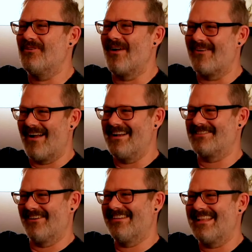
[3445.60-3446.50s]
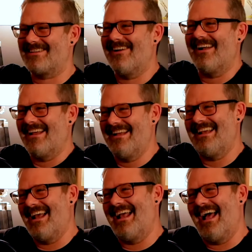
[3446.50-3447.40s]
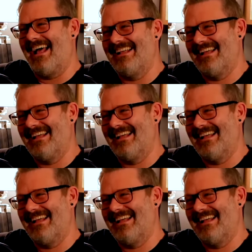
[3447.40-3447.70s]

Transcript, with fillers: red ranger. That's right. Yeah.